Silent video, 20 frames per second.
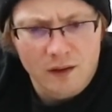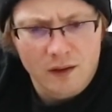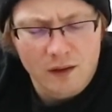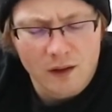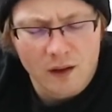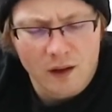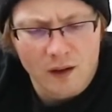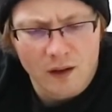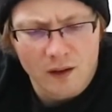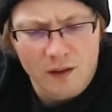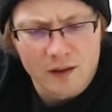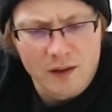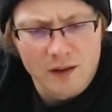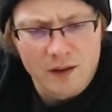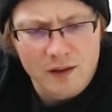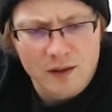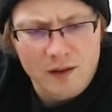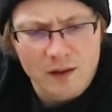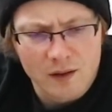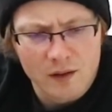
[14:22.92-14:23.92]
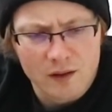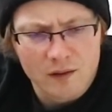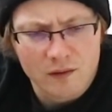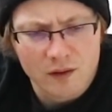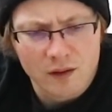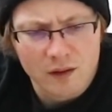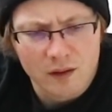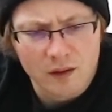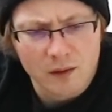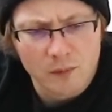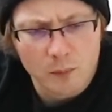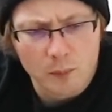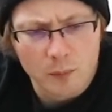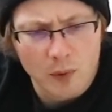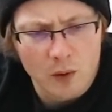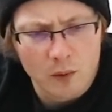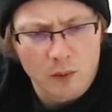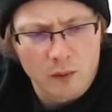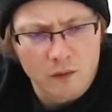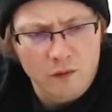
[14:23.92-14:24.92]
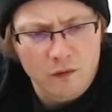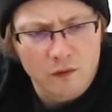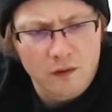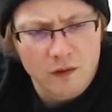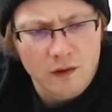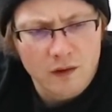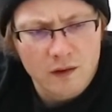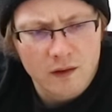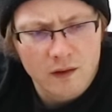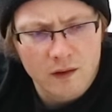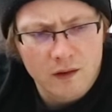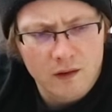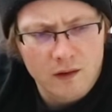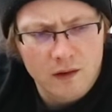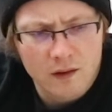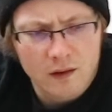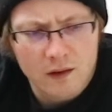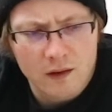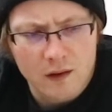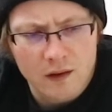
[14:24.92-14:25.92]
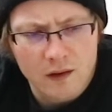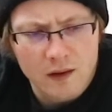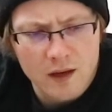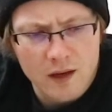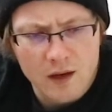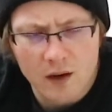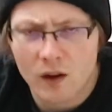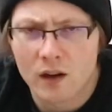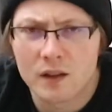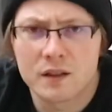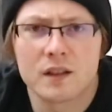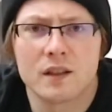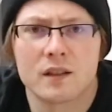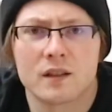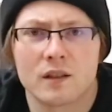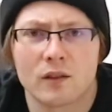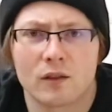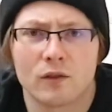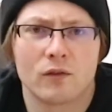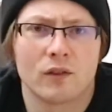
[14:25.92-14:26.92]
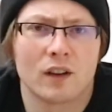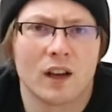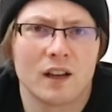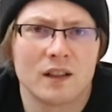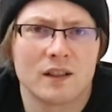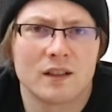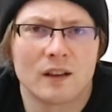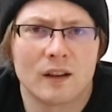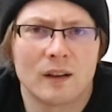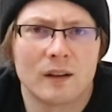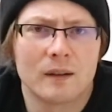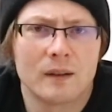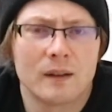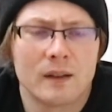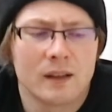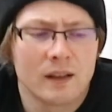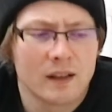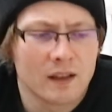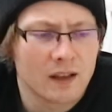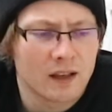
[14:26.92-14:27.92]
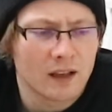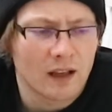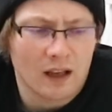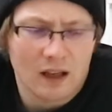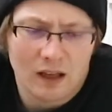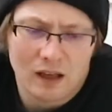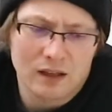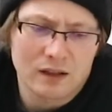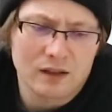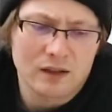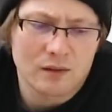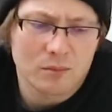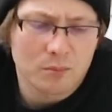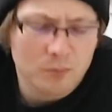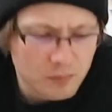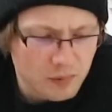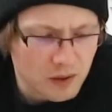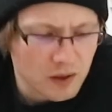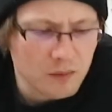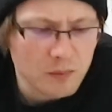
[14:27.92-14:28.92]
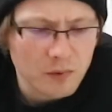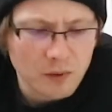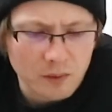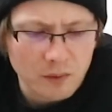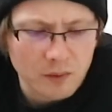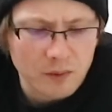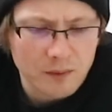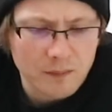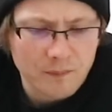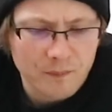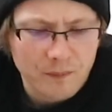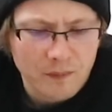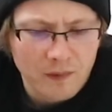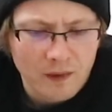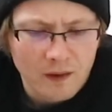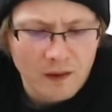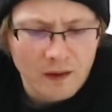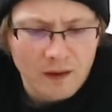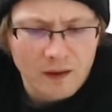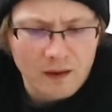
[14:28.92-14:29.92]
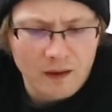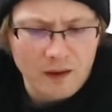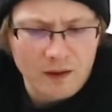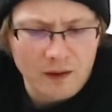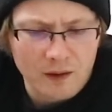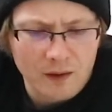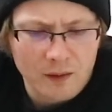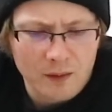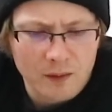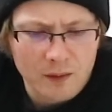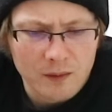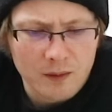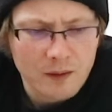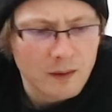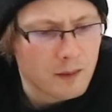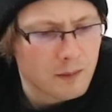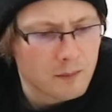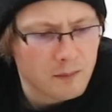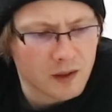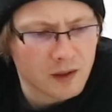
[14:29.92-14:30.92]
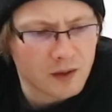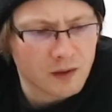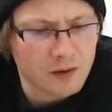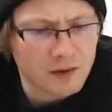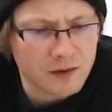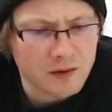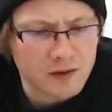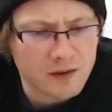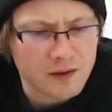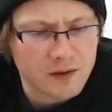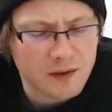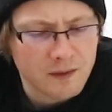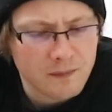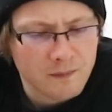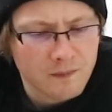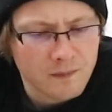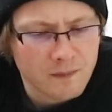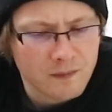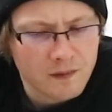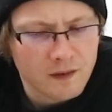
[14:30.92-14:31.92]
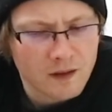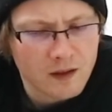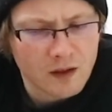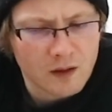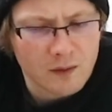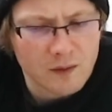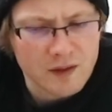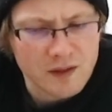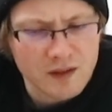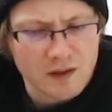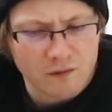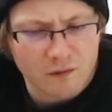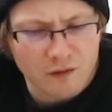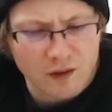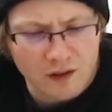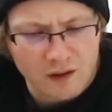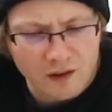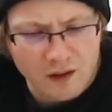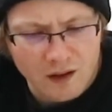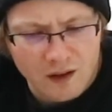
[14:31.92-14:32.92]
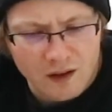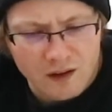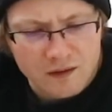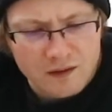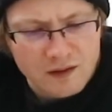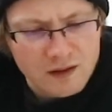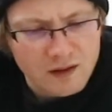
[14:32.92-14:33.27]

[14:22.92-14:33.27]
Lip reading: art is serving both the artist, the creator, and people, you know, because, you know, it's something that